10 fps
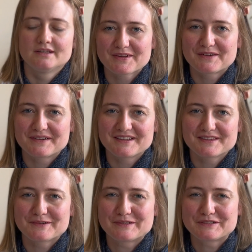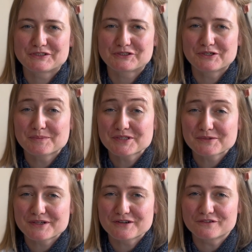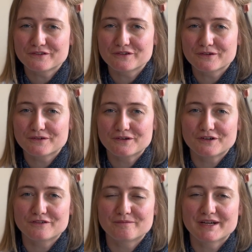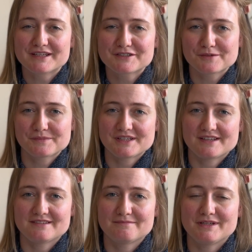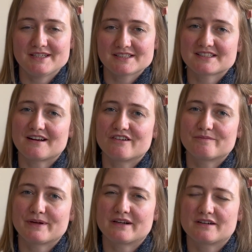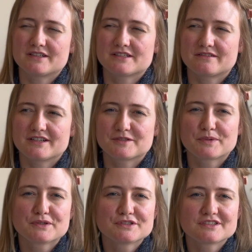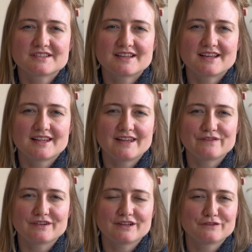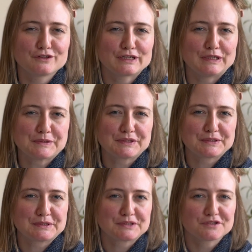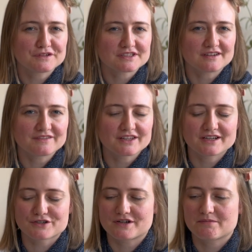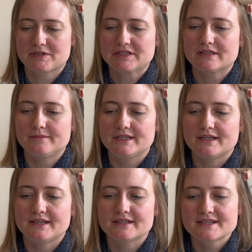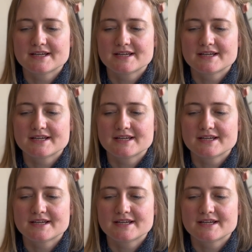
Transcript: Alright, that was a short but sweet overview of my top 10 mini scarf patterns, or I suppose 11 if you count the Sophie scarf that I talked about in the beginning.